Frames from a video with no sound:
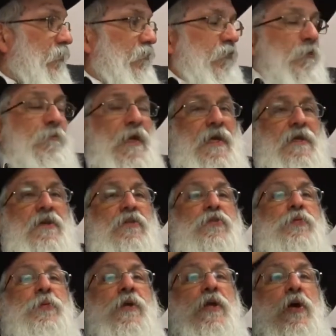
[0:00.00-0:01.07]
So he made it
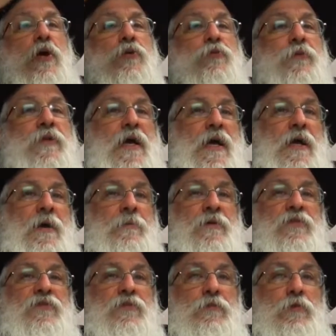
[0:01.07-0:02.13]
300
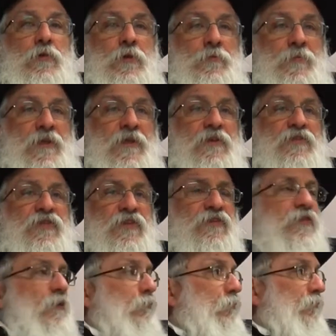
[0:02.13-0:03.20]
amas long, meaning
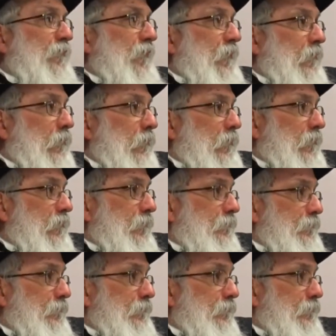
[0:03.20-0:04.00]
600 feet long.